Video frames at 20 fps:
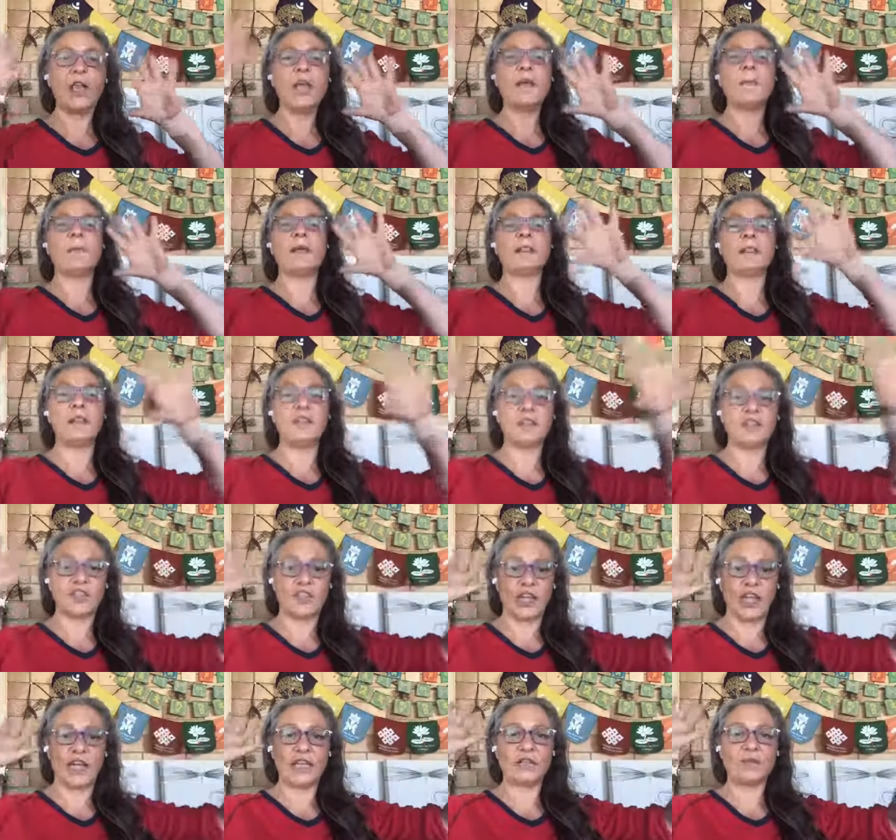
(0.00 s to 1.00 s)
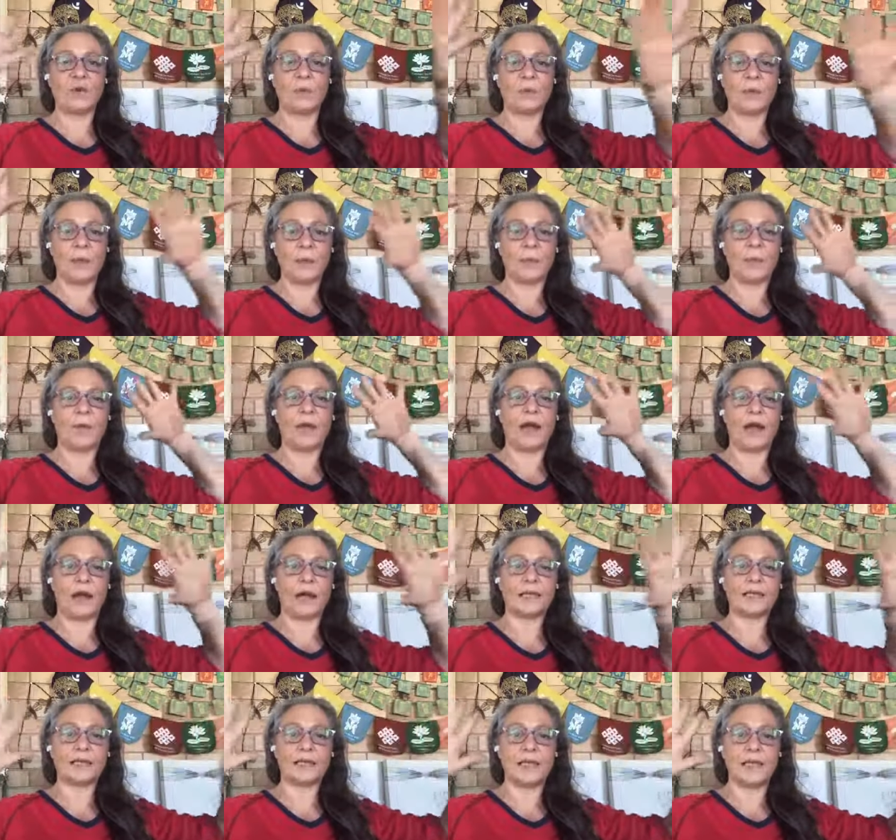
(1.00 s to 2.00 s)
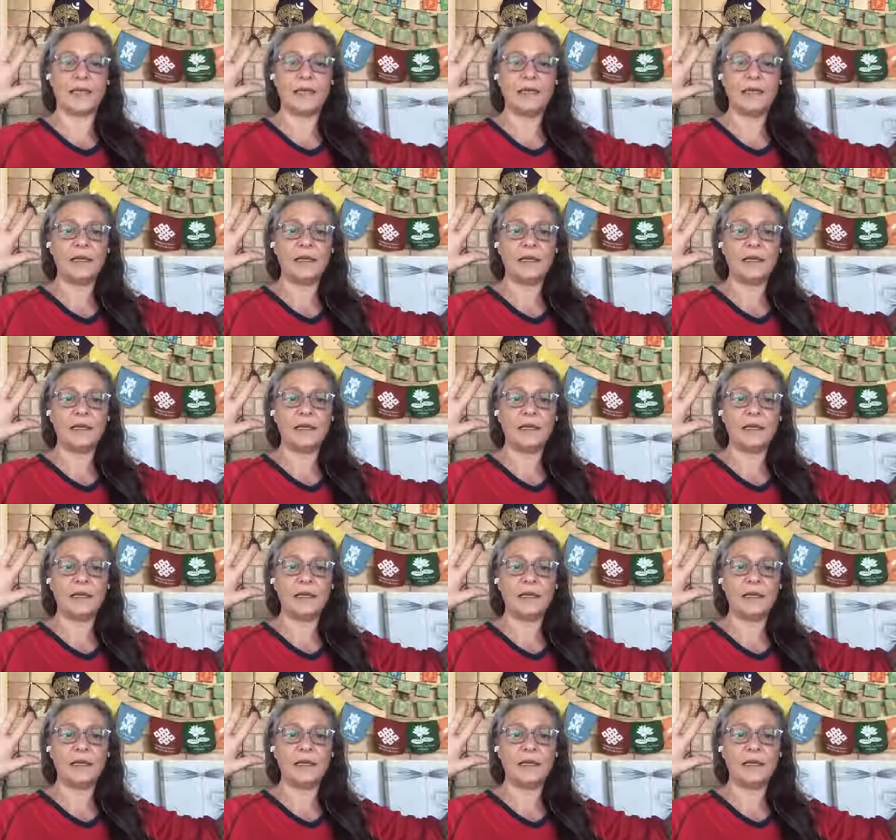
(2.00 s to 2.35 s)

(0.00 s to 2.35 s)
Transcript: but the exchange, what people were asking,